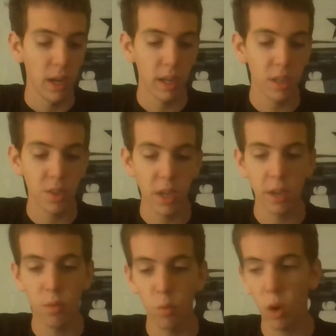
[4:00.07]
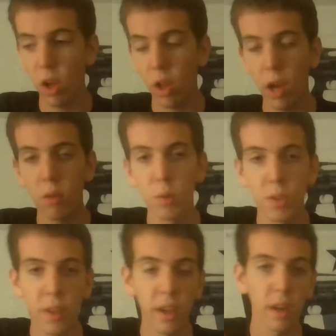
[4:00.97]
And he said, "Well, I
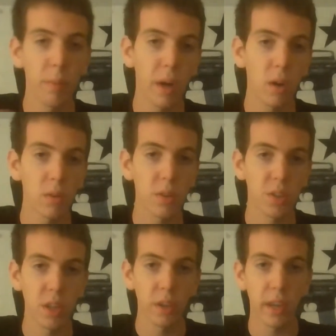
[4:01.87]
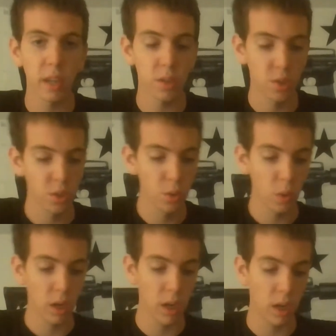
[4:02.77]
was thinking about selling it
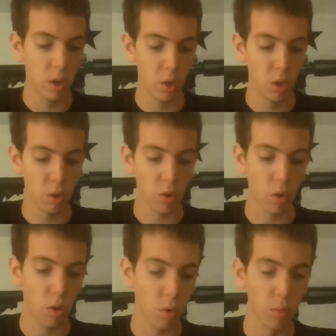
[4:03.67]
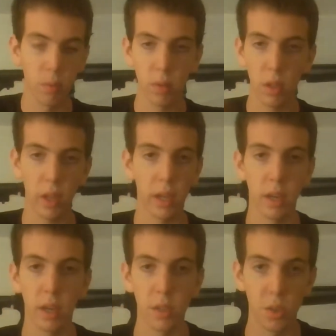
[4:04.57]
to a local, like,
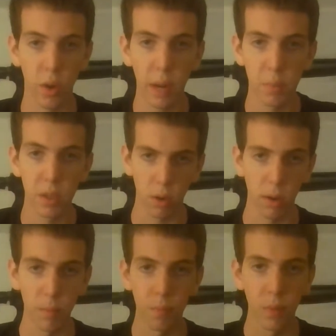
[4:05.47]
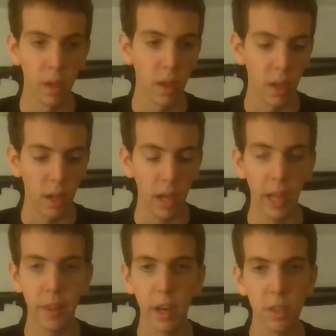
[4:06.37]
scrap dealer."
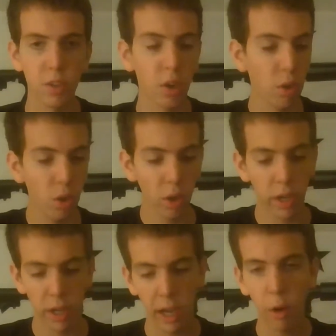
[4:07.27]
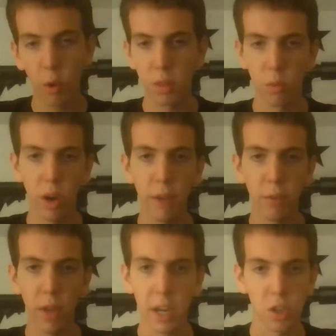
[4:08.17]
And then I took a look at what the
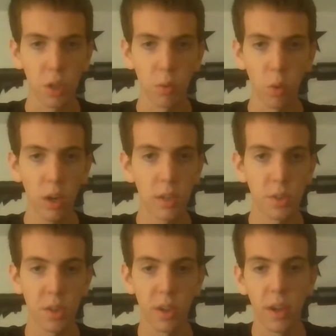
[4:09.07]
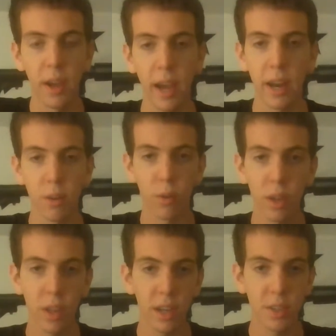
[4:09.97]
rifle actually was, and I
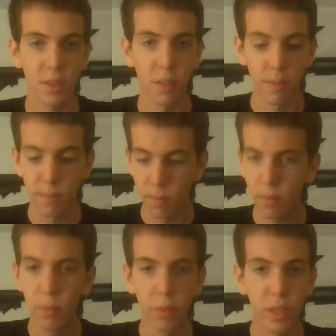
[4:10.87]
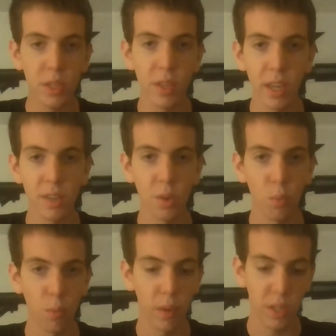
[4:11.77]
realized this thing is
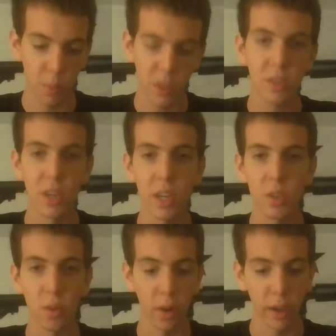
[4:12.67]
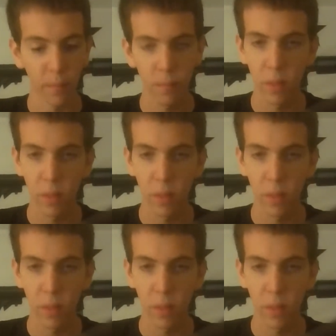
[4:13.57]
a piece of history.